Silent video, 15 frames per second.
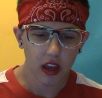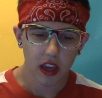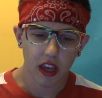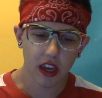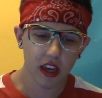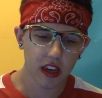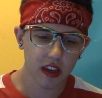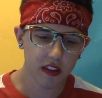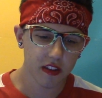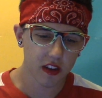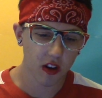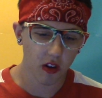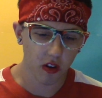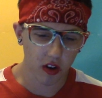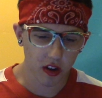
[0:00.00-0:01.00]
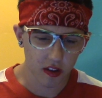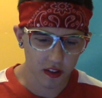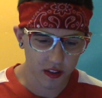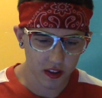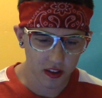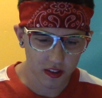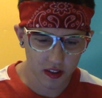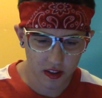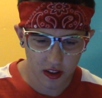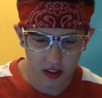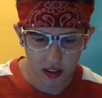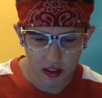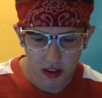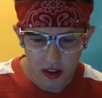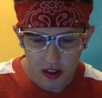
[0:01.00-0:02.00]
Easy, Corey, Zeke
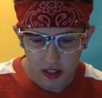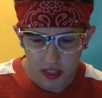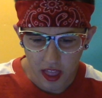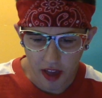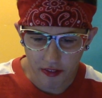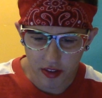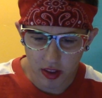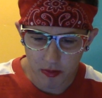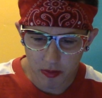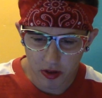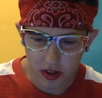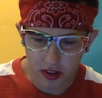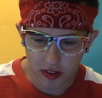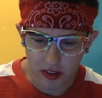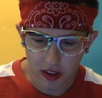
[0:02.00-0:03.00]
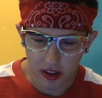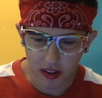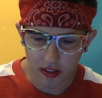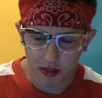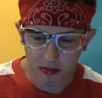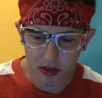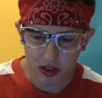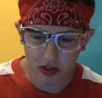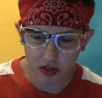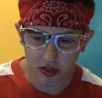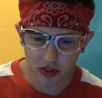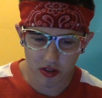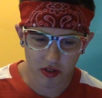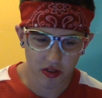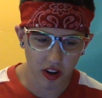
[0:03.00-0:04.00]
said, laughing and putting his hands on my
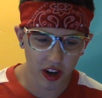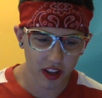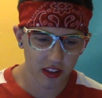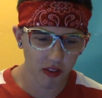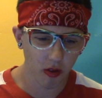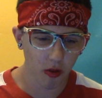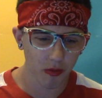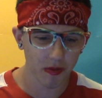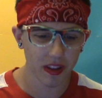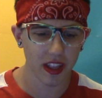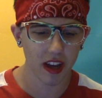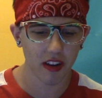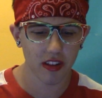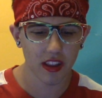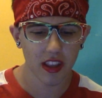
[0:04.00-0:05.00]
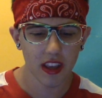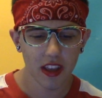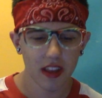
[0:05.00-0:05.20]
shoulders, trying to hold me down.